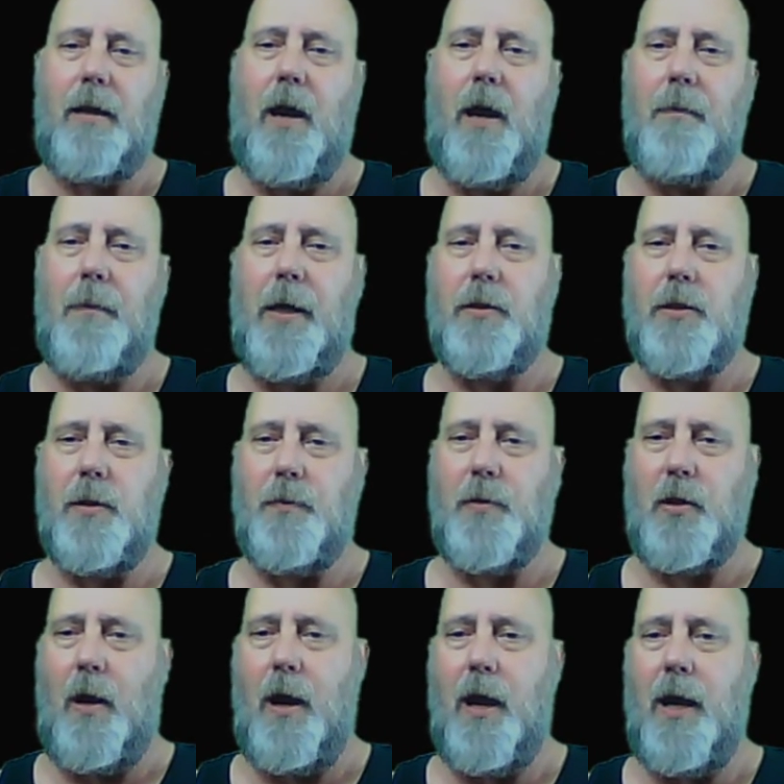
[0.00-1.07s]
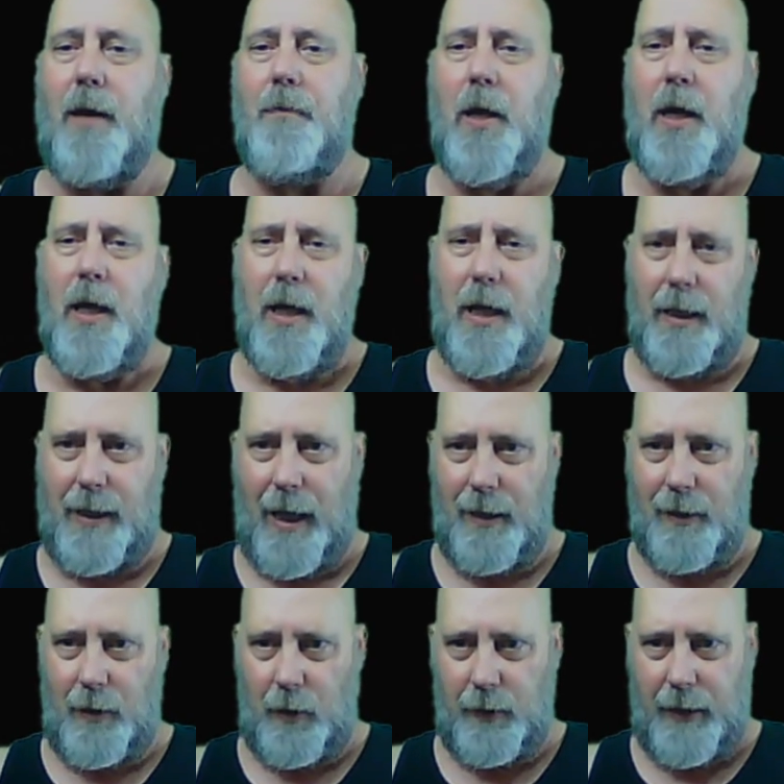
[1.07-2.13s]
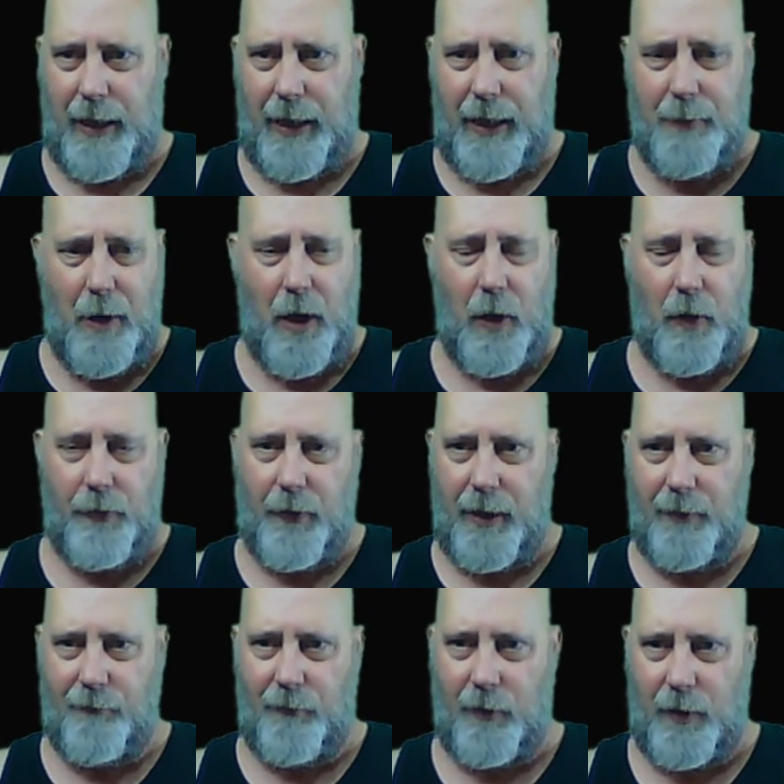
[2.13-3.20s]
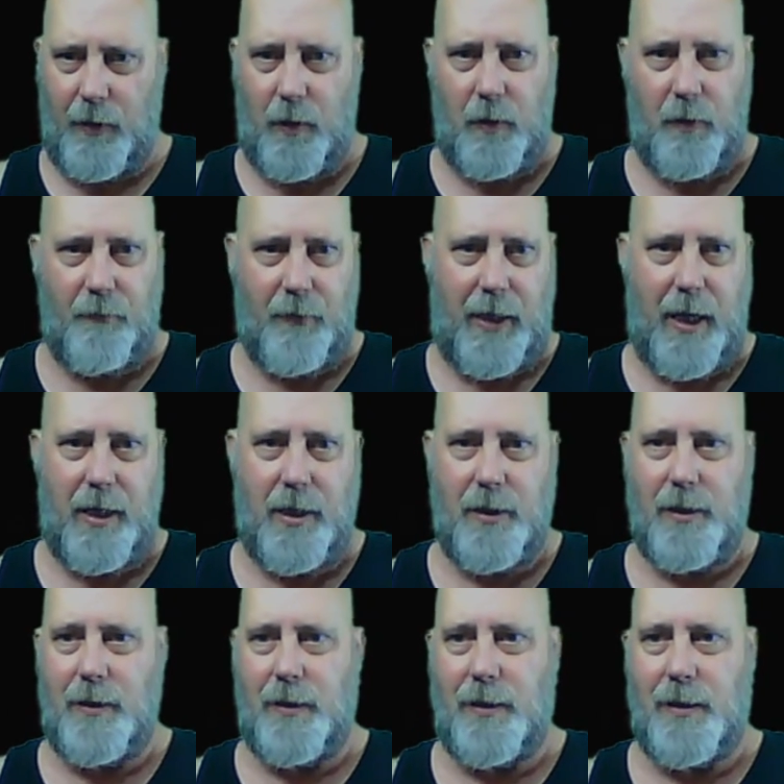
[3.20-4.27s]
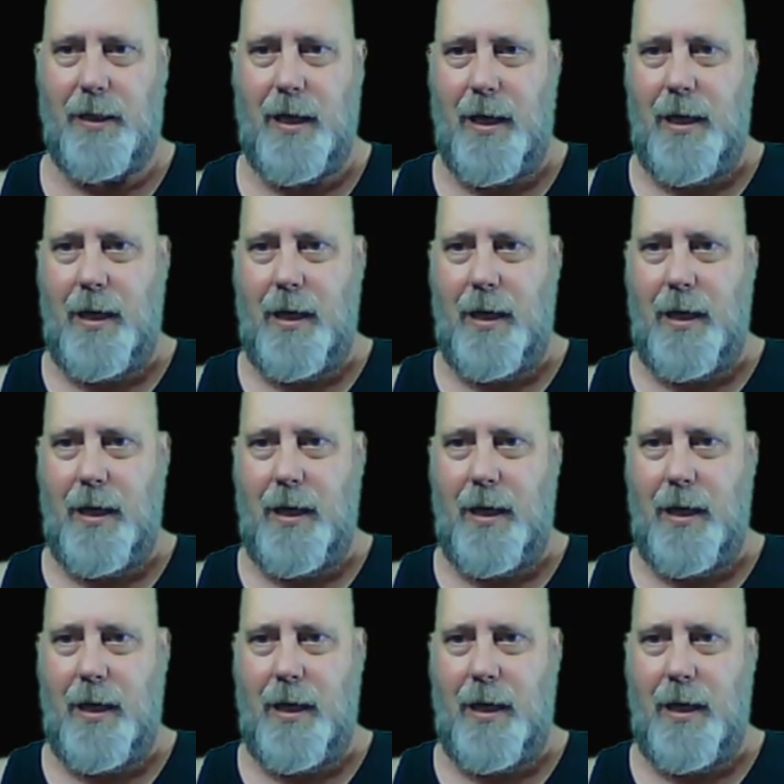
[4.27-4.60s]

comment, subscribe, hit that little dingy bell thing for the notifications,